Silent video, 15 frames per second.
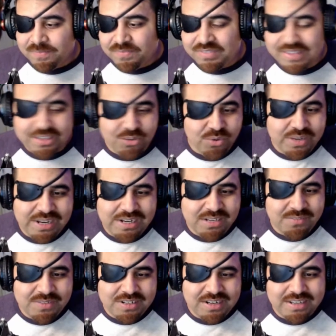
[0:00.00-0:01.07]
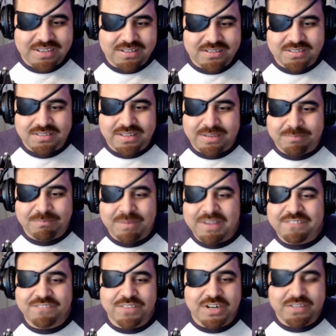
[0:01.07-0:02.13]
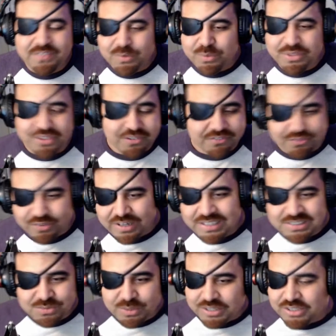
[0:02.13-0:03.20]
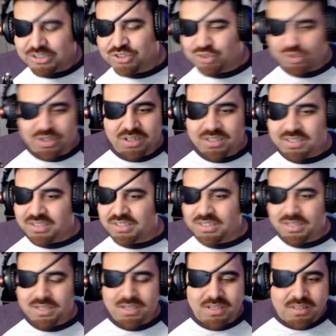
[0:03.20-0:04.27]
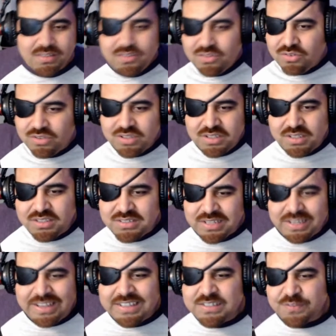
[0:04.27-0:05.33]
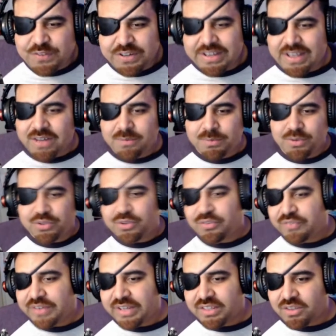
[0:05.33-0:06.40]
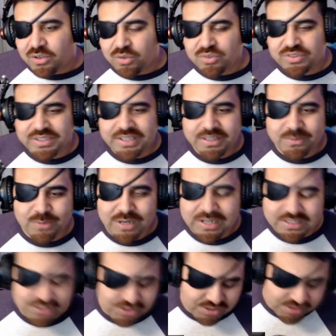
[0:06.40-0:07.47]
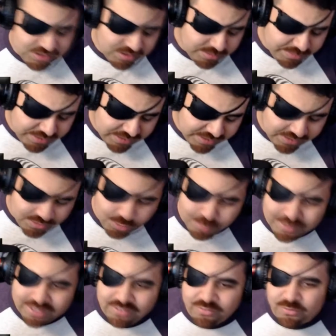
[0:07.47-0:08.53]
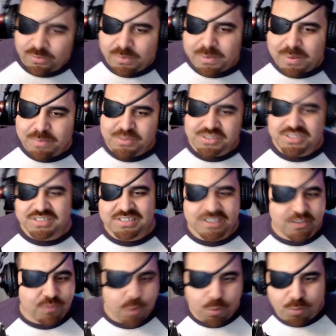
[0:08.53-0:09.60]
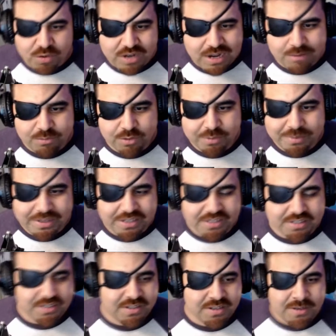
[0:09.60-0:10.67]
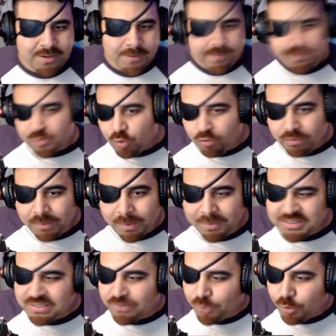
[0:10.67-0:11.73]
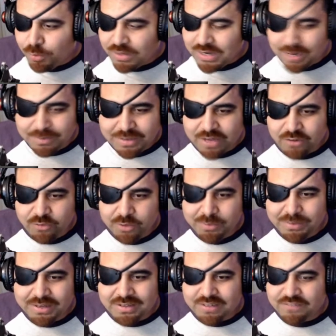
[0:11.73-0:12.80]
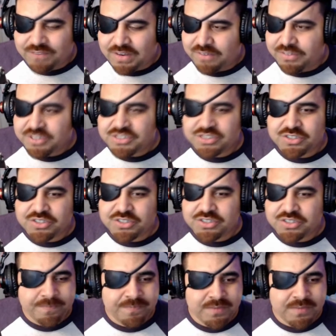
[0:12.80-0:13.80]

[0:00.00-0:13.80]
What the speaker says: Then you can't even like make fun of it with your friends while you're drunk. It's like it's forgettable. You'll forget the whole thing. Watch. It's gonna be like nobody even remembers it. It's like the RoboCop remake. Who remembers that RoboCop got a remake like 5 years ago?